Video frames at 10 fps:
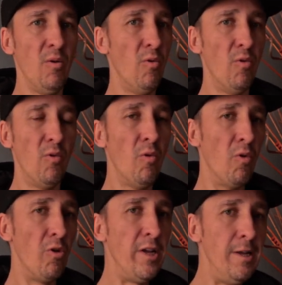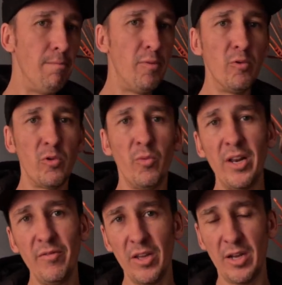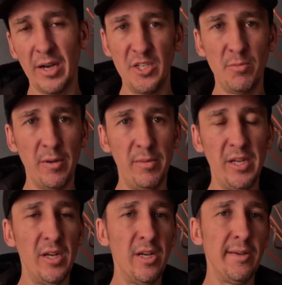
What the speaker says: or import or whatever the case may be.